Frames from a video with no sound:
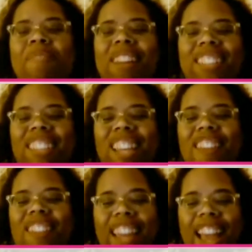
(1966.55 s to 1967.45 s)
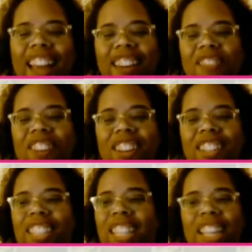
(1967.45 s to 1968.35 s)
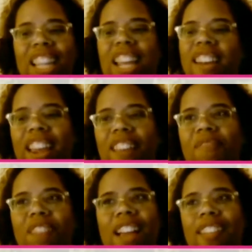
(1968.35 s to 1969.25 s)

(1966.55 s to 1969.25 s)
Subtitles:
But Stevie, I didn't want that name.